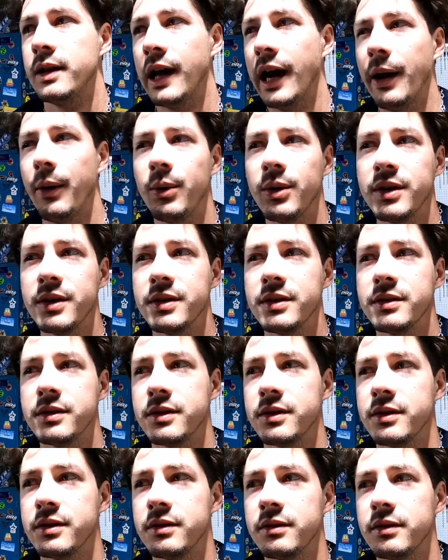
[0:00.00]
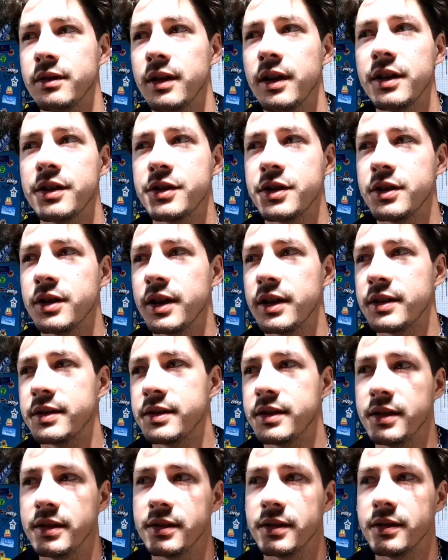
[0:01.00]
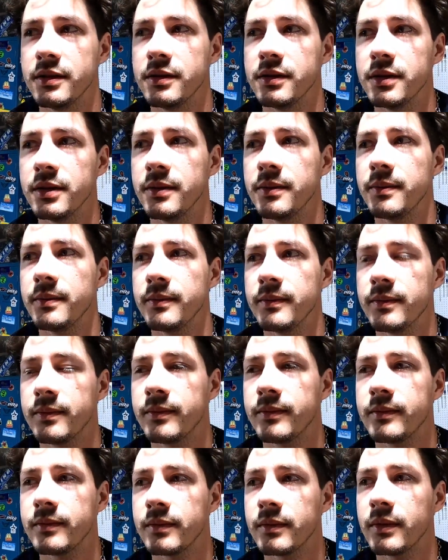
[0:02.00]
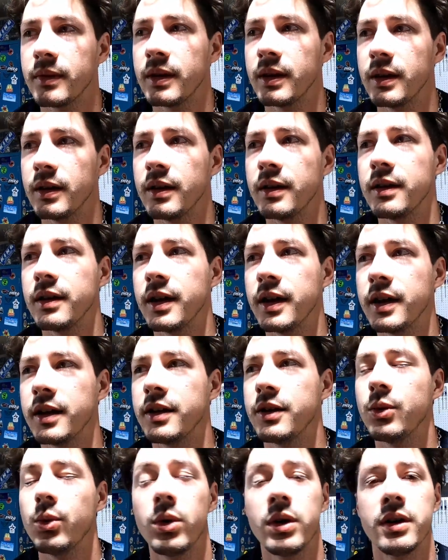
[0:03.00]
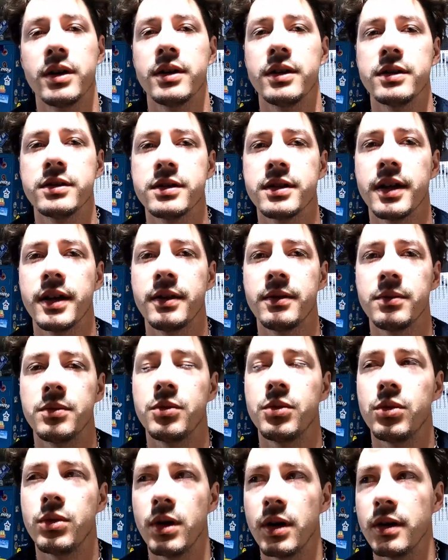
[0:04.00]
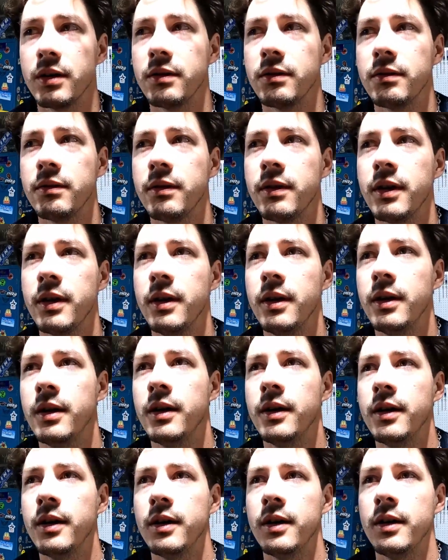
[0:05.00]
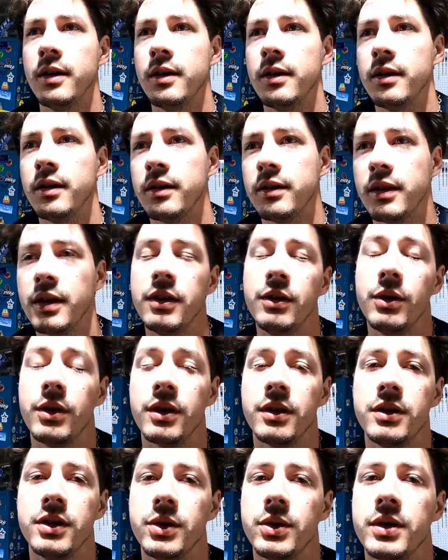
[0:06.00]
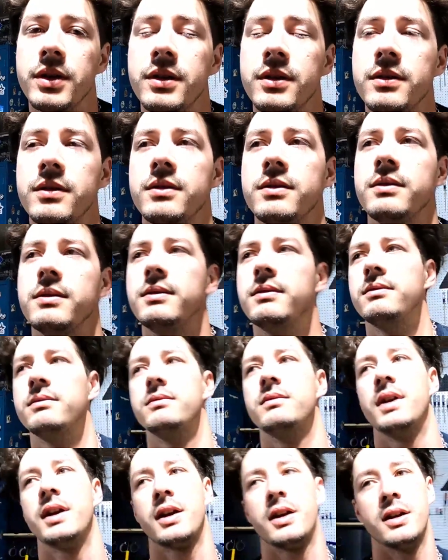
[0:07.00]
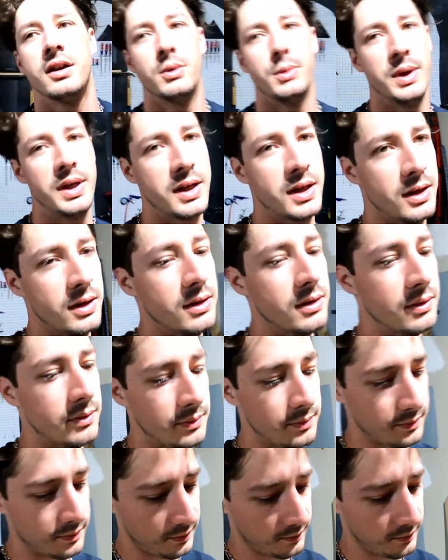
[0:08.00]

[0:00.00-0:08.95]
I wouldn't, unless you're like seasoned and like you want to just like run, then you could do it like on a weekend.